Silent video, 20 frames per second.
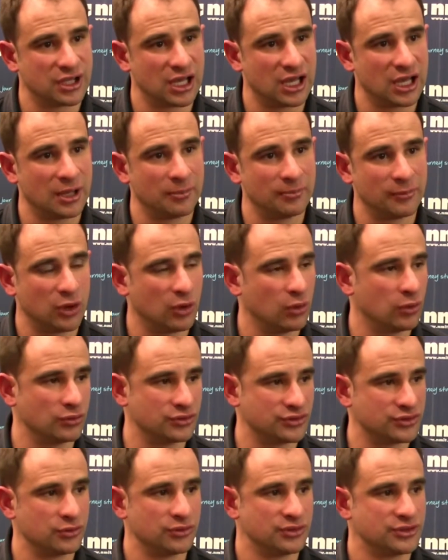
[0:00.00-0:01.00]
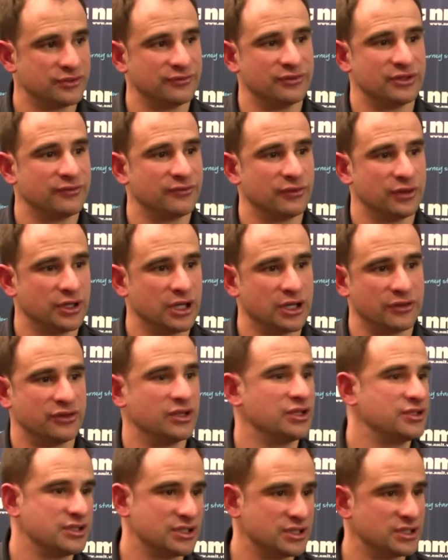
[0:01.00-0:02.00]
all sorts of different
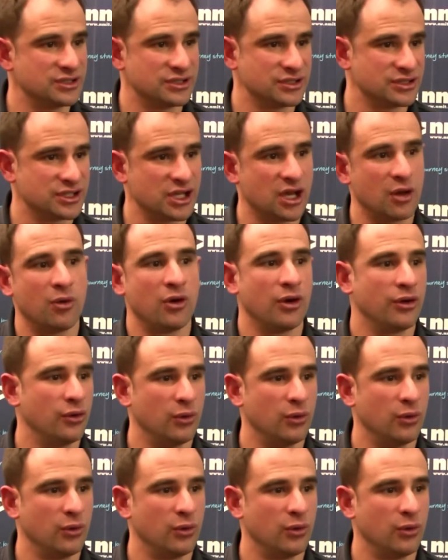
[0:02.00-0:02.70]
ethnicities and so on,